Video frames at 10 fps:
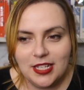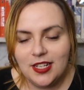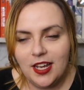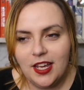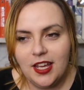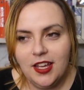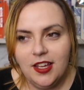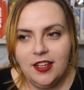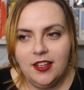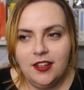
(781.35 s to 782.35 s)
this like
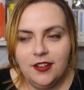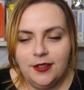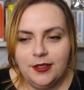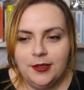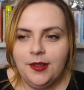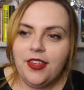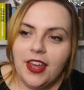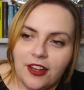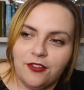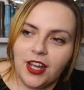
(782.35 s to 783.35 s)
thing of